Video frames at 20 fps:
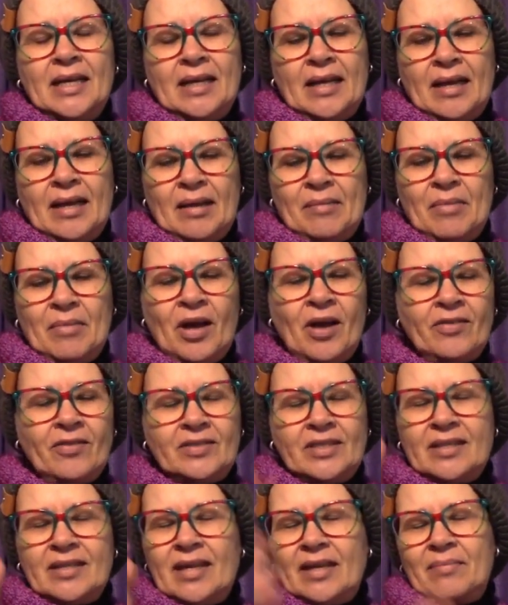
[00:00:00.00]

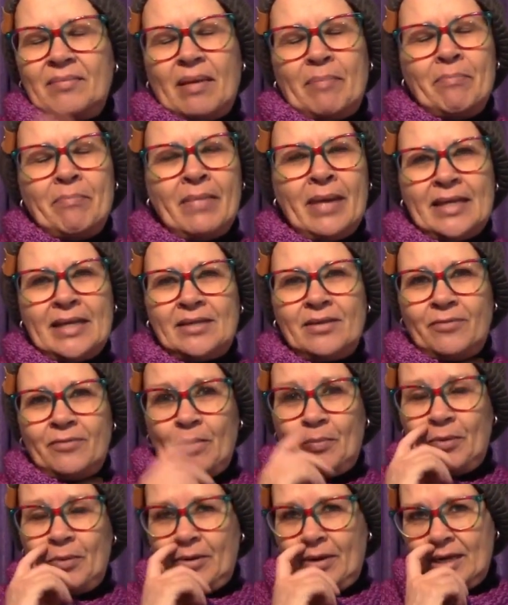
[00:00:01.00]
After that massive
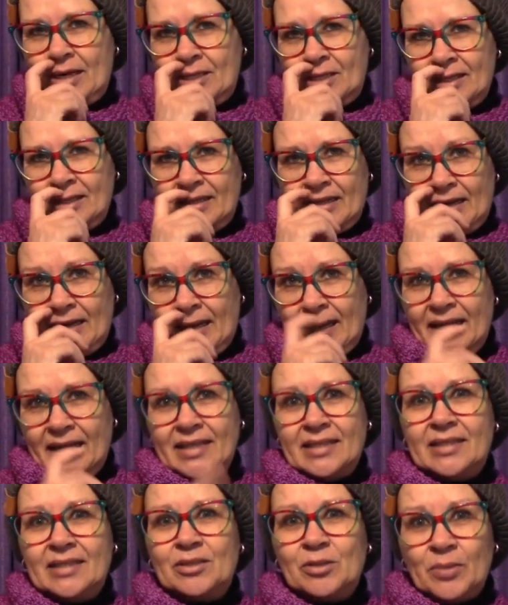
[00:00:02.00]
operation that I
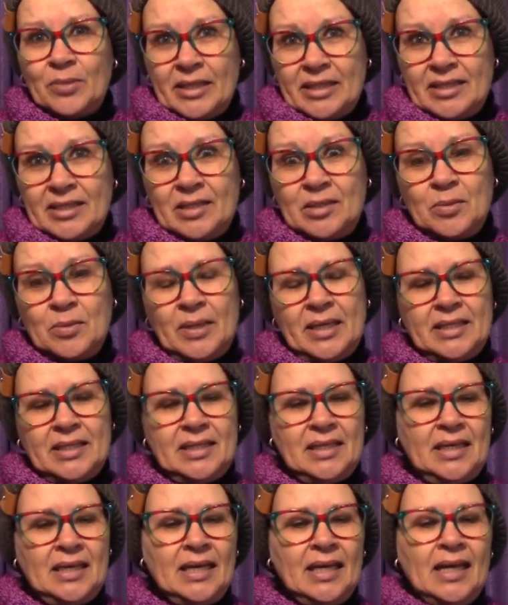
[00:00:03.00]
had in
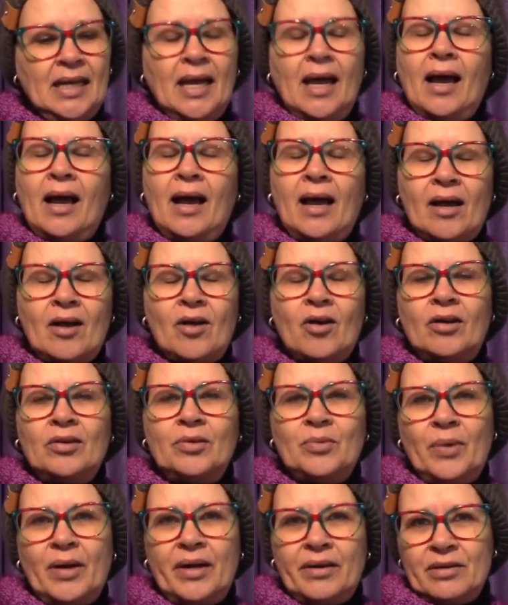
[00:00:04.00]
2020, I
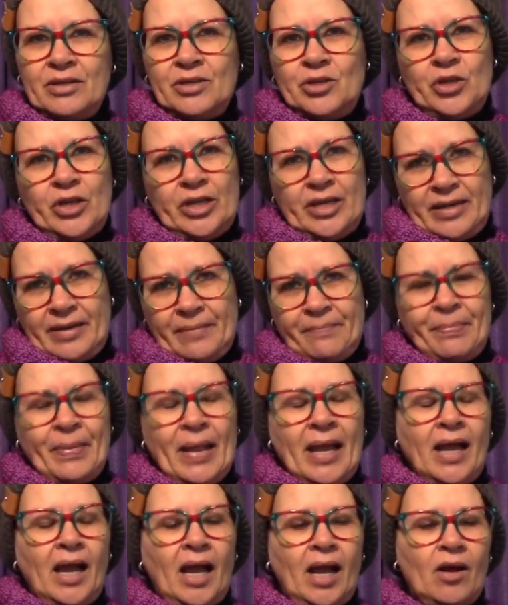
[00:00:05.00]
can't wear a jean.
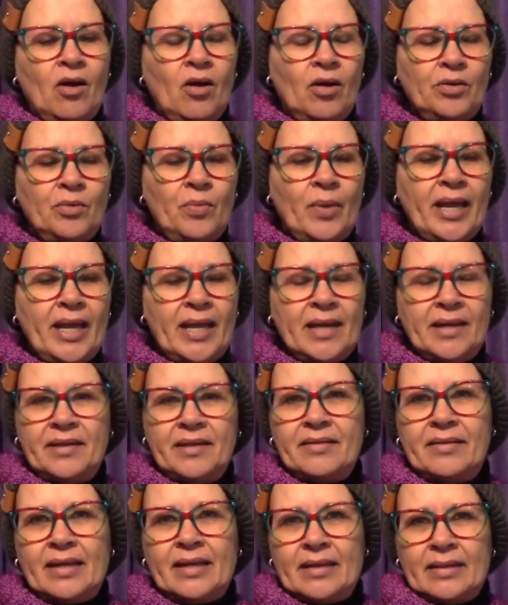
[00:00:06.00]
I can't wear
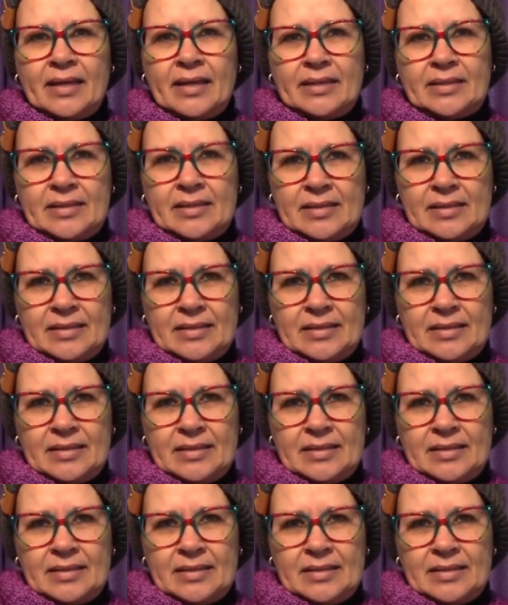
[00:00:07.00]
anything that's